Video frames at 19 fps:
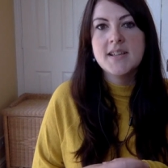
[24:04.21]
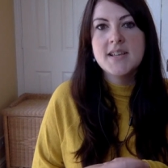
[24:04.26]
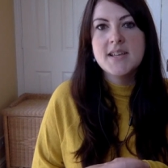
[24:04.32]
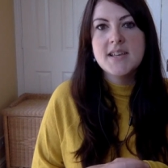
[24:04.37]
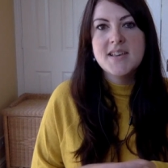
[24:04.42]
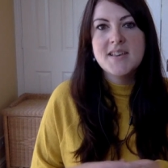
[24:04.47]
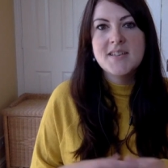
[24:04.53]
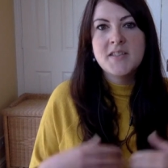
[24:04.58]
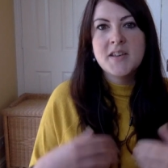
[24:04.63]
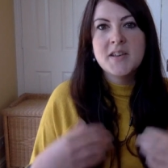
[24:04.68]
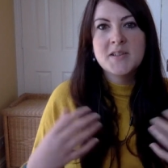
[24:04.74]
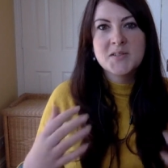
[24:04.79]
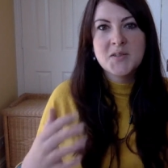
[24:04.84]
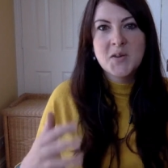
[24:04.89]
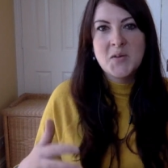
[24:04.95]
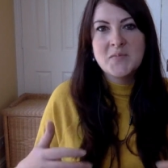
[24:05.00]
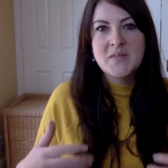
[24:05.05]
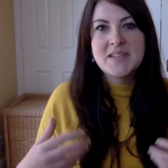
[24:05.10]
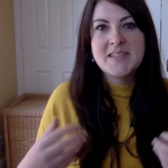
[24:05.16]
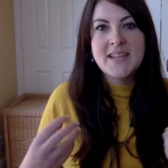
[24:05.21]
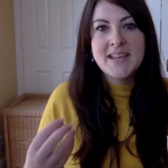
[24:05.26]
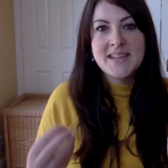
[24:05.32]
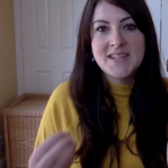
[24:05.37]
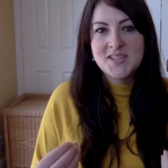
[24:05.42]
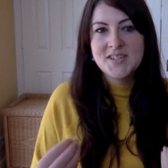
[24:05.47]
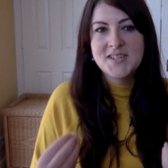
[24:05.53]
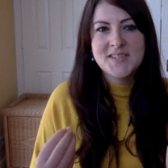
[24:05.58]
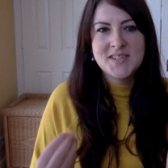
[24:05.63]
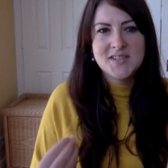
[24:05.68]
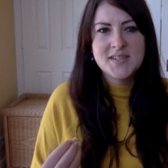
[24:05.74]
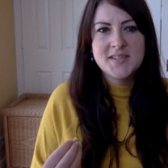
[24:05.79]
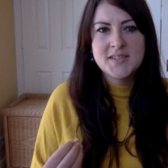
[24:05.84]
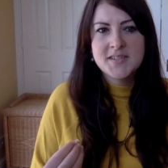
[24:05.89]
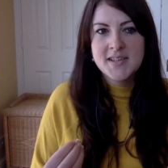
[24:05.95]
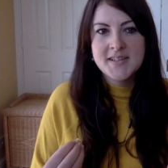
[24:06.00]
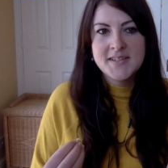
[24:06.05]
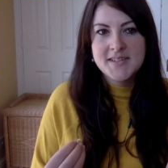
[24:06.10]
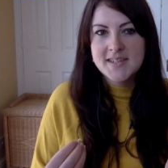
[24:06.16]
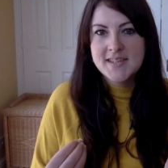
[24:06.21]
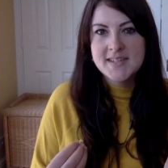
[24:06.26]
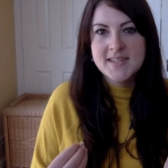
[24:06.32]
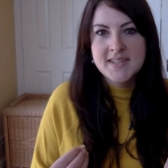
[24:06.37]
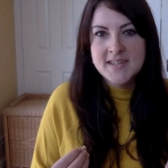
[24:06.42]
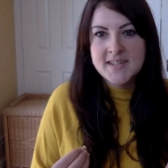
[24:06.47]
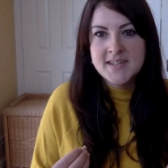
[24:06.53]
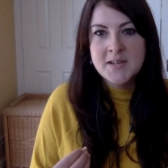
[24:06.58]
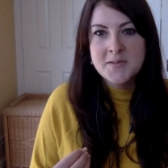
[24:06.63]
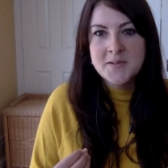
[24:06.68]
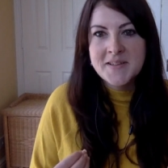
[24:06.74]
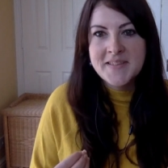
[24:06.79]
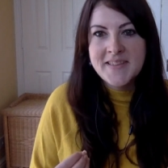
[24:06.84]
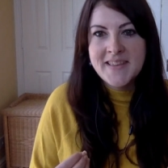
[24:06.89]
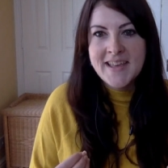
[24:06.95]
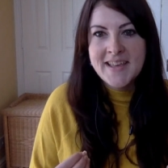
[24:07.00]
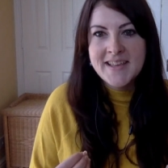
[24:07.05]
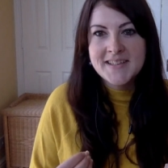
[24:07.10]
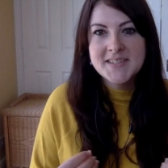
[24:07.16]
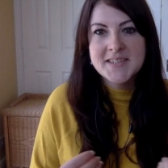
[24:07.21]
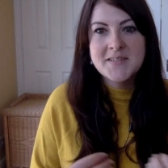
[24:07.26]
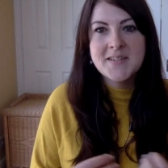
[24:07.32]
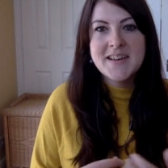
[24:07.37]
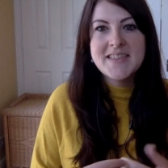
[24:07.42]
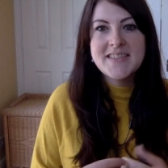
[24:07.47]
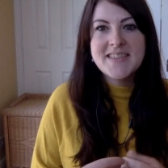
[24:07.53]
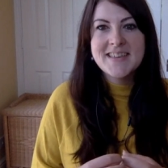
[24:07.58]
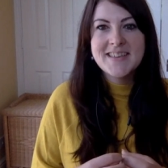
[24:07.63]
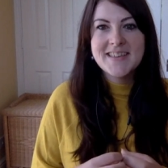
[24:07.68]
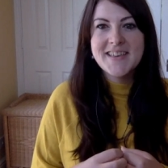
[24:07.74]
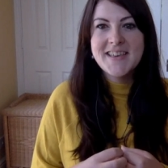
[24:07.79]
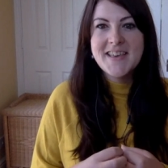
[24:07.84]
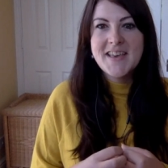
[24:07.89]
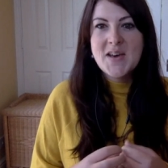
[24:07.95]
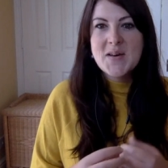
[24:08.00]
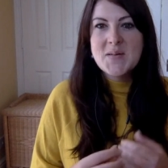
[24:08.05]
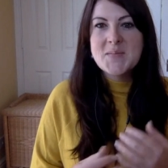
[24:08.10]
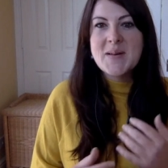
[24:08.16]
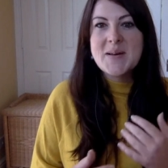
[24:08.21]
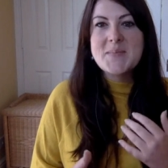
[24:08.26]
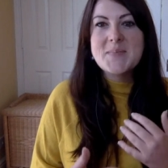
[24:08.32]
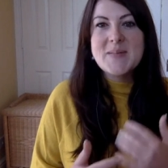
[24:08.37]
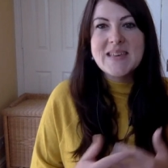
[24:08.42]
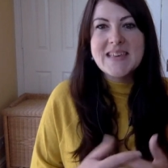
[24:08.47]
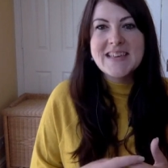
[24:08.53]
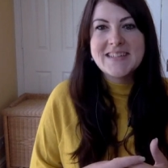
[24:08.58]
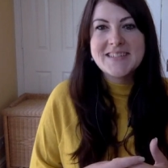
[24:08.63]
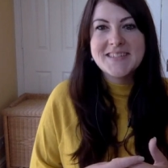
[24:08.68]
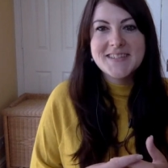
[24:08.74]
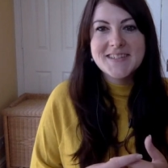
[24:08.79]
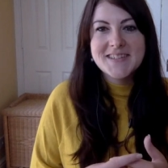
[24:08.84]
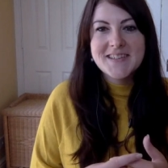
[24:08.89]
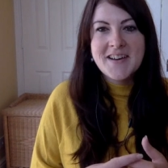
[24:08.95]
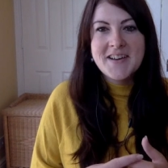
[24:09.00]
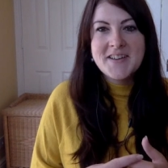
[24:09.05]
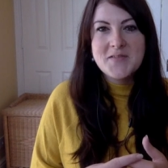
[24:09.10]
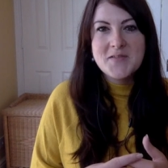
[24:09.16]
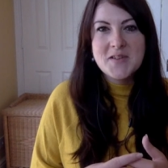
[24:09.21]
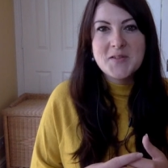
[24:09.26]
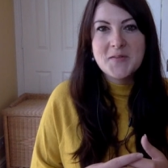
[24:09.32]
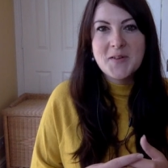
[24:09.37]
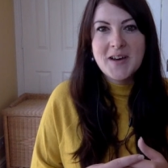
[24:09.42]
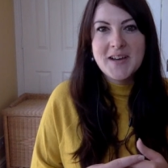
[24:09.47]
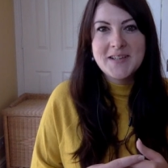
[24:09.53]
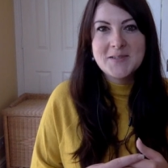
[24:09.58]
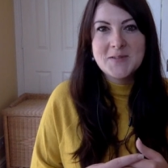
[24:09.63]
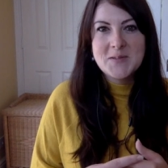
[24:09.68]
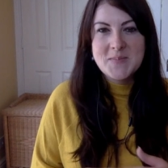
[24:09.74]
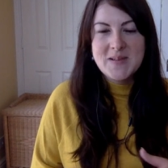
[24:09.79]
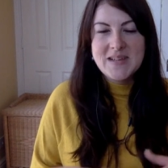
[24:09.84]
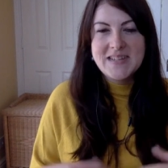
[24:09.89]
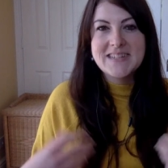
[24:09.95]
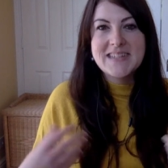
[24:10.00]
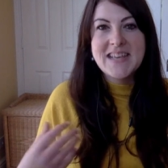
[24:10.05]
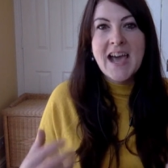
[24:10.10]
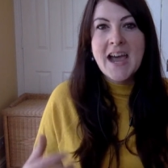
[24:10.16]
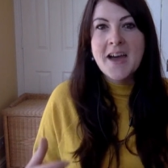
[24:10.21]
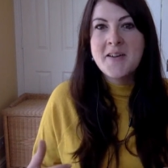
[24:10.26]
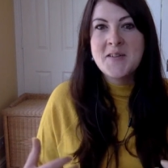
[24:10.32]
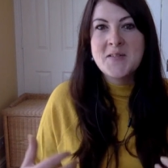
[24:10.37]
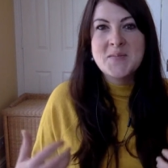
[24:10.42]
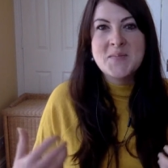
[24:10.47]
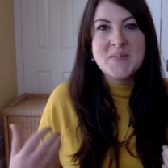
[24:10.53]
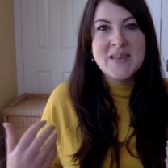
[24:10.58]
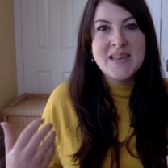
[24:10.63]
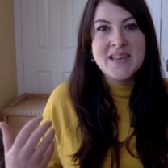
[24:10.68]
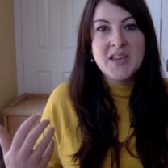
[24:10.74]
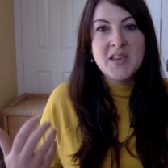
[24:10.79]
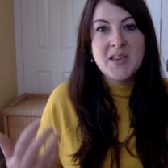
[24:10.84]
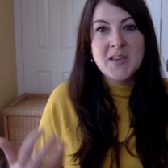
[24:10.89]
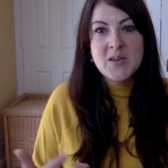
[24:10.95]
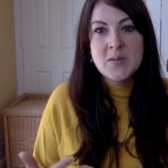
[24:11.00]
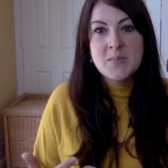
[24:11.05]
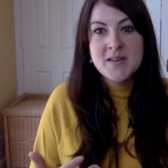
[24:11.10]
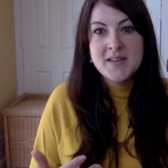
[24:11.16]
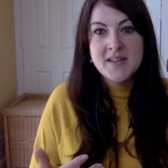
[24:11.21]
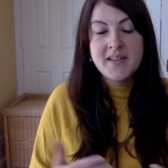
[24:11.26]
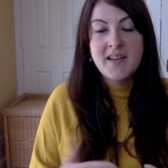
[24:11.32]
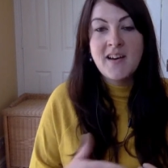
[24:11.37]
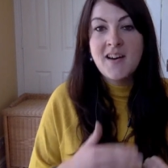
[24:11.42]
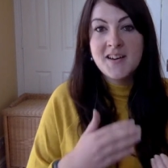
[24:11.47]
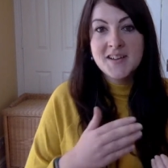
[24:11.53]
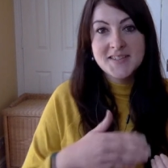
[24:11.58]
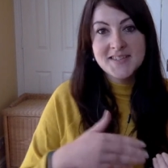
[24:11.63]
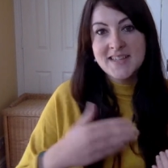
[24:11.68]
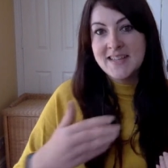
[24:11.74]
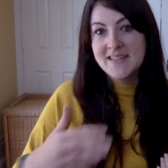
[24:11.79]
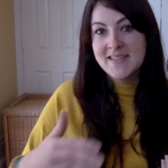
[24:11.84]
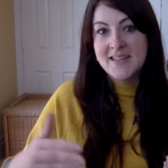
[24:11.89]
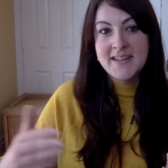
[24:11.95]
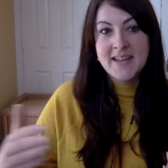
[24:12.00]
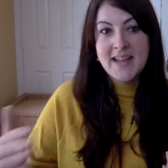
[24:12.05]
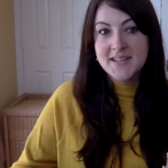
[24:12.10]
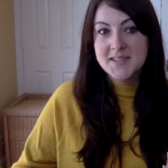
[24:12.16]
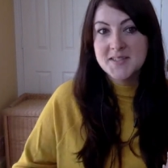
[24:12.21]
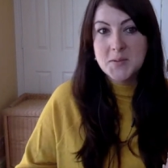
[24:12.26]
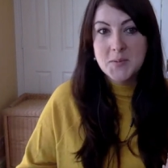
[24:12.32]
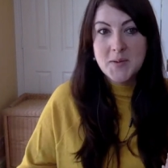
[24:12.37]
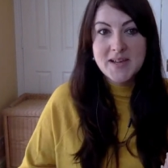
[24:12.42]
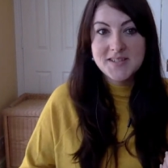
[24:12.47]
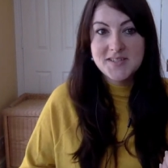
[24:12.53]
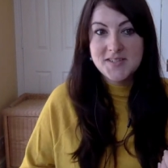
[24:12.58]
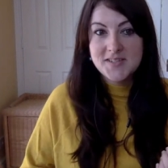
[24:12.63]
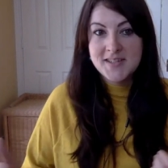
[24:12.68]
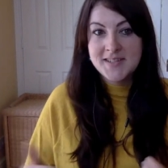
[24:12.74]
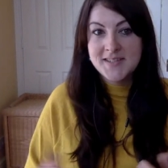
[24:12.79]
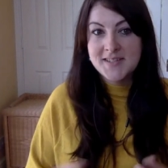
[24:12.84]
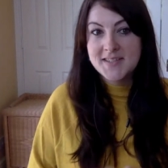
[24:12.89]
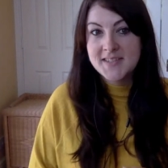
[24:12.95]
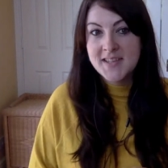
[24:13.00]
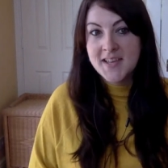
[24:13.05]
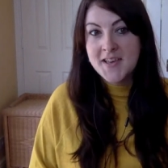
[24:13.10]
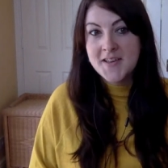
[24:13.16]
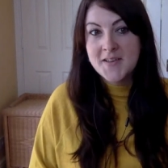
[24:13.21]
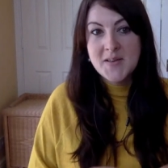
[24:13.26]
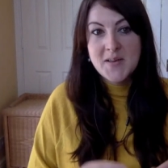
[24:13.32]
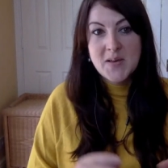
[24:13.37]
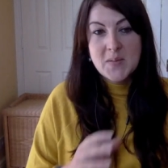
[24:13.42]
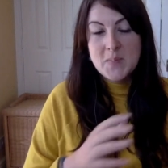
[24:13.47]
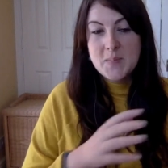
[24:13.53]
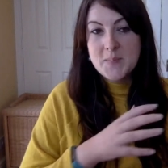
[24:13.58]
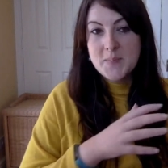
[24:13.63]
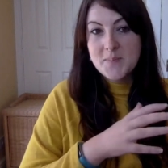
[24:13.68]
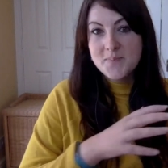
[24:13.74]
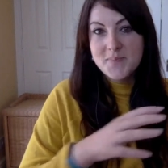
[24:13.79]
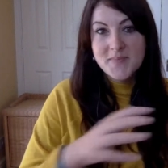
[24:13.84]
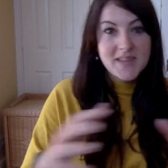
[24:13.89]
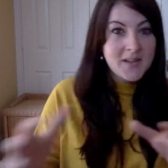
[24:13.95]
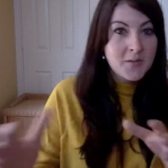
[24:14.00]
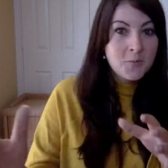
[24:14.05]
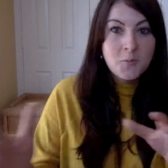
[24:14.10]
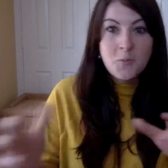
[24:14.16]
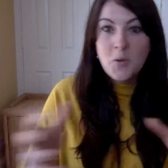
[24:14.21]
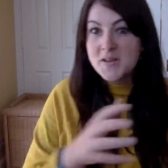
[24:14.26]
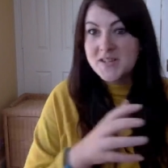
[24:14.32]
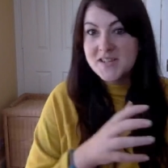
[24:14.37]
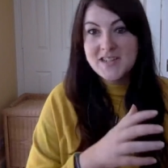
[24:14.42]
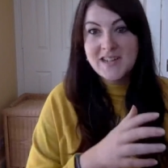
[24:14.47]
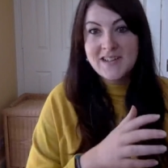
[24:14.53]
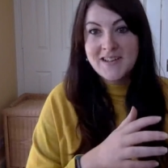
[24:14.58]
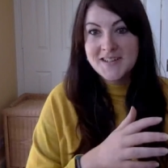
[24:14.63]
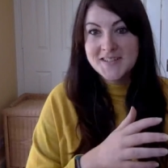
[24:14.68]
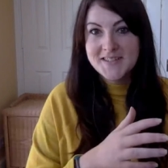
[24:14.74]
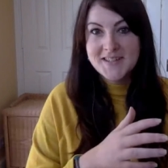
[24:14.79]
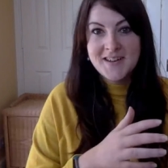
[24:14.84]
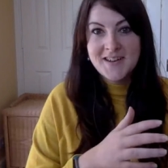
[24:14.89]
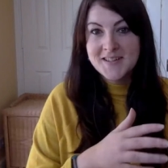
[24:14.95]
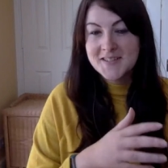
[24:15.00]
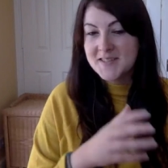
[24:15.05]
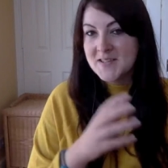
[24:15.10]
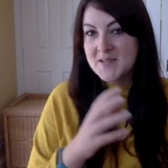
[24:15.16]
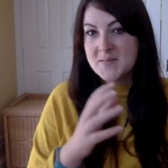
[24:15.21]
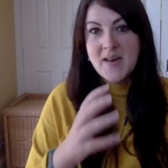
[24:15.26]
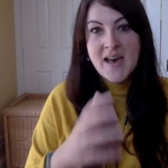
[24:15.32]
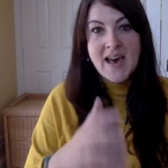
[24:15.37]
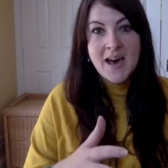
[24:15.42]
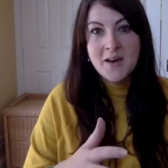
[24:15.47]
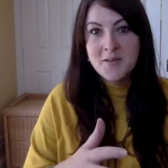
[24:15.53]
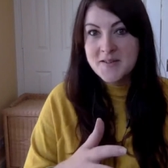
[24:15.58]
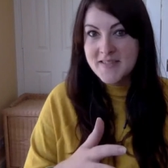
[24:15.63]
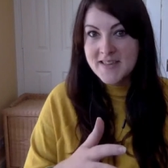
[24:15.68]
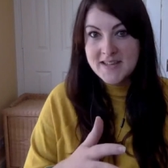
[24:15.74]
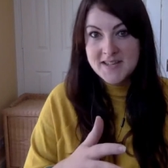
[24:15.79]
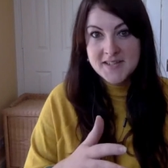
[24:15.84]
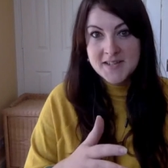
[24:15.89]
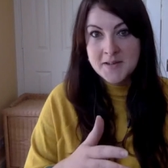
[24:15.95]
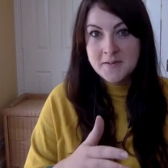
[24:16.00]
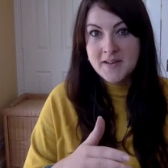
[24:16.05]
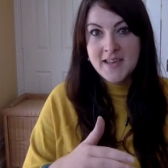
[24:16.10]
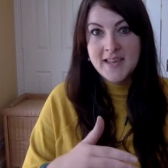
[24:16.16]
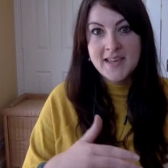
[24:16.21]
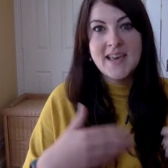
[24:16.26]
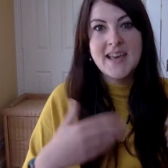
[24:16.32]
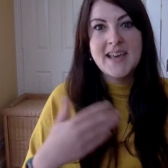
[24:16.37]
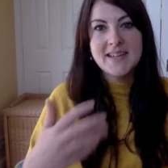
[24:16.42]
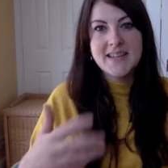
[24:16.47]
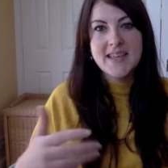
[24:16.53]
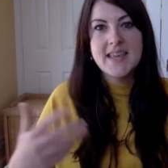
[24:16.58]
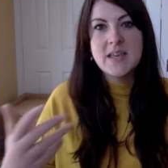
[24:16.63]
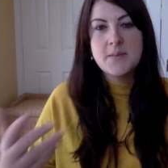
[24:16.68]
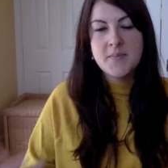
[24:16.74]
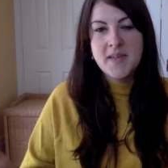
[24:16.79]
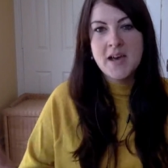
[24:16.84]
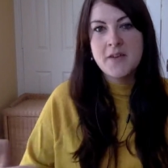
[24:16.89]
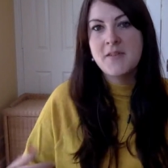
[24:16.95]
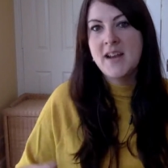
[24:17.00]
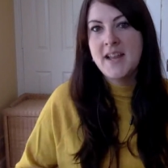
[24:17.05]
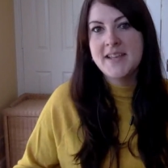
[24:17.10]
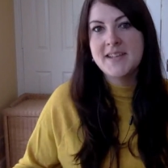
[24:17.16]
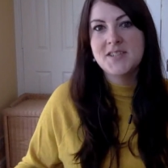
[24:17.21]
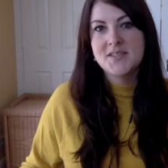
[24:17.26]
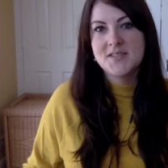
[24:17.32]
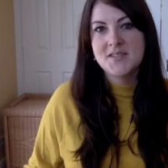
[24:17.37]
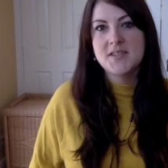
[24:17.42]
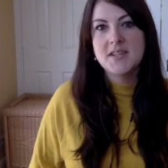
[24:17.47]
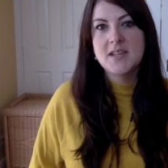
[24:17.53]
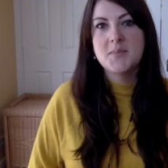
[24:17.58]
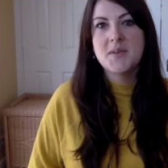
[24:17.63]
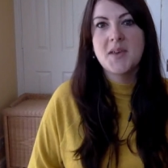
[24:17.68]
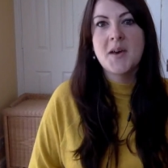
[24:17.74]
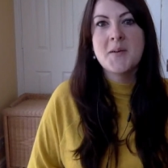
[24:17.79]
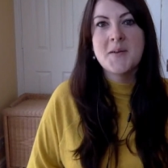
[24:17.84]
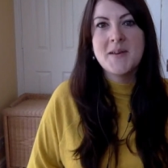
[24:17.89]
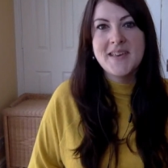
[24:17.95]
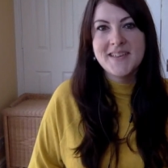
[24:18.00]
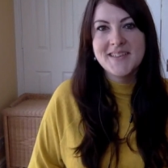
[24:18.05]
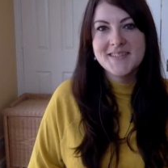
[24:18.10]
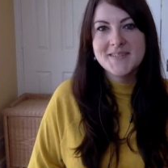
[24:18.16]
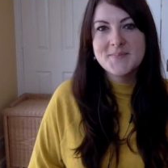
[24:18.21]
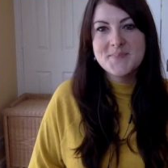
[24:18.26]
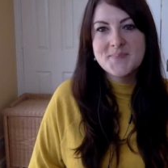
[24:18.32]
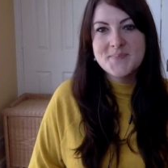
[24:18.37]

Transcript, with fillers: Mm. Those conversations are just going to continue, aren't they? So I think my biggest kind of advice would be to carry on being human and asking the next question. So, what did you last ask them? How are they doing? And keep that relationship going.